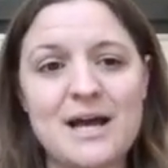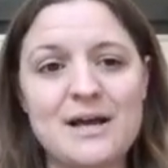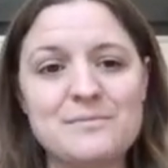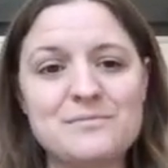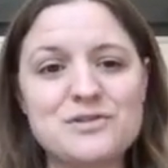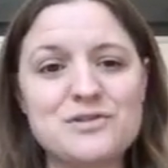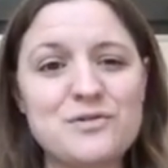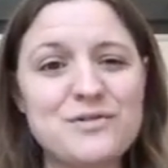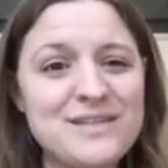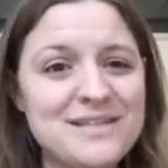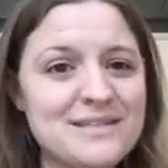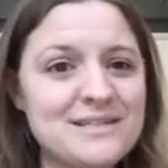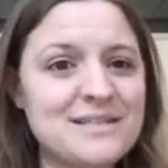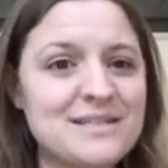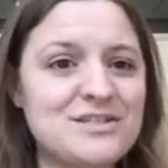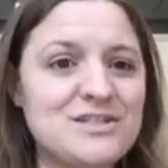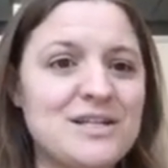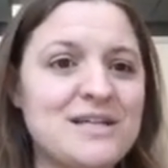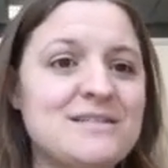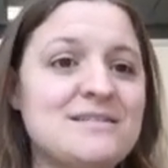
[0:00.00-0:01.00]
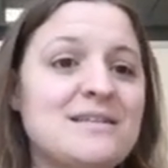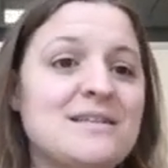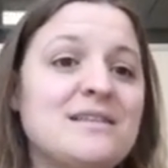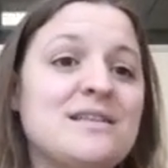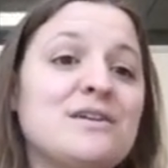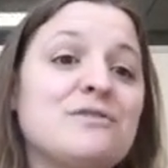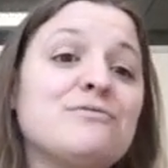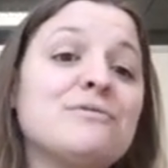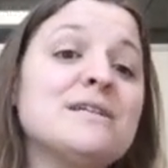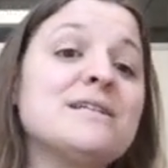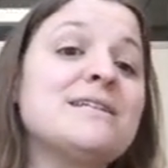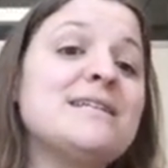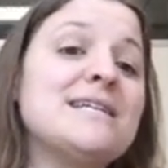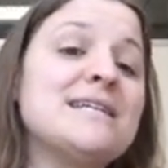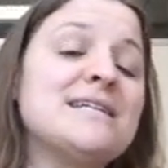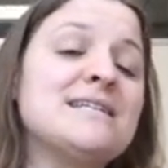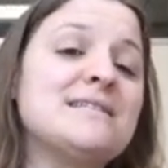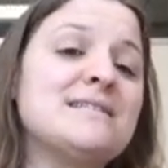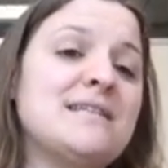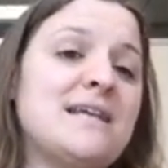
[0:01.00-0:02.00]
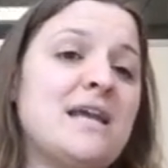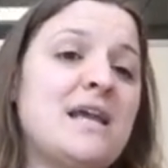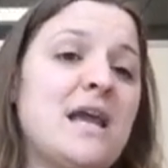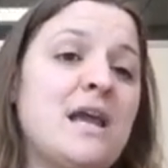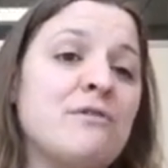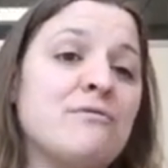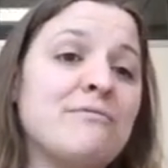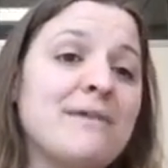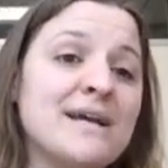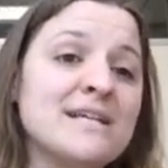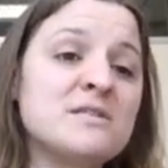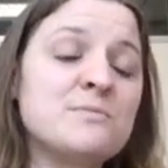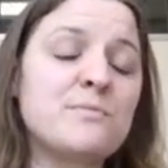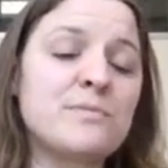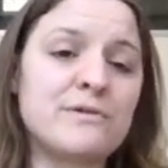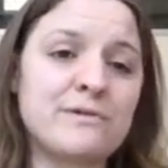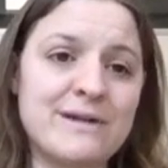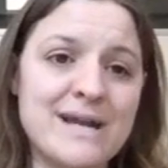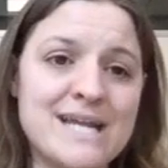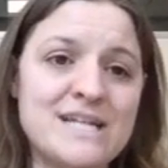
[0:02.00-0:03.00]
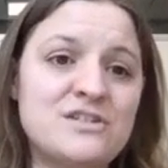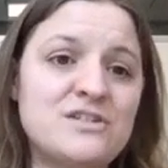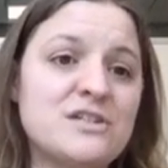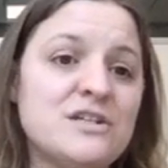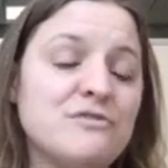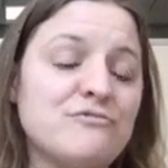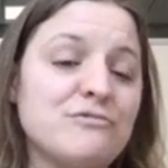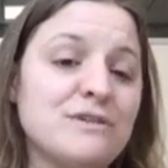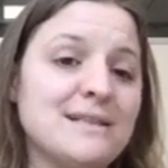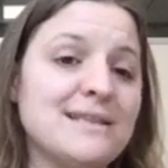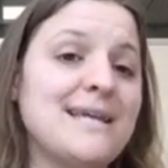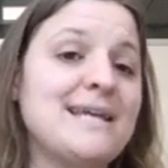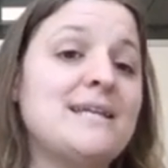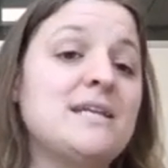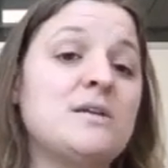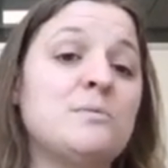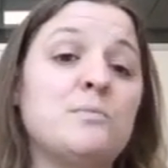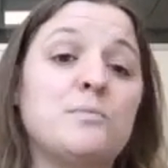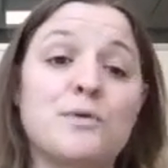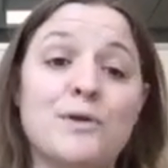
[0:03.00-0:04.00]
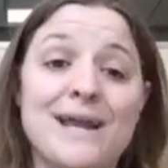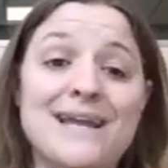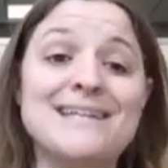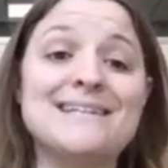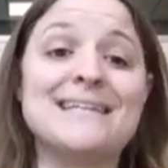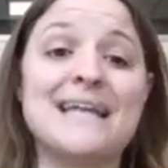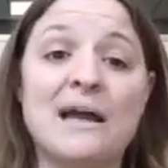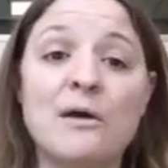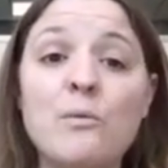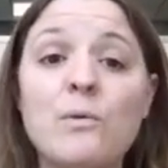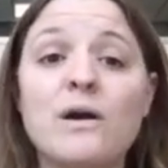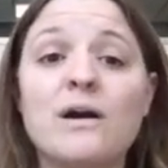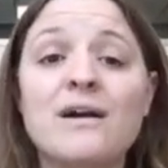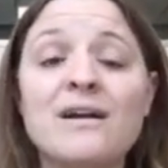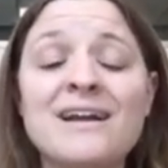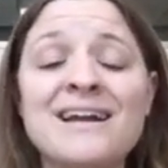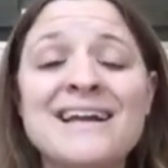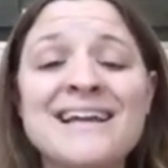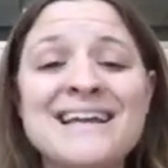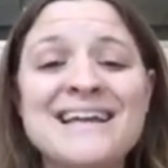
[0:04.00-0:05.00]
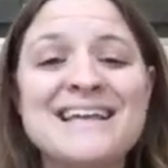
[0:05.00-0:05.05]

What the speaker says: So this suggests that there really is a respiration-related brain network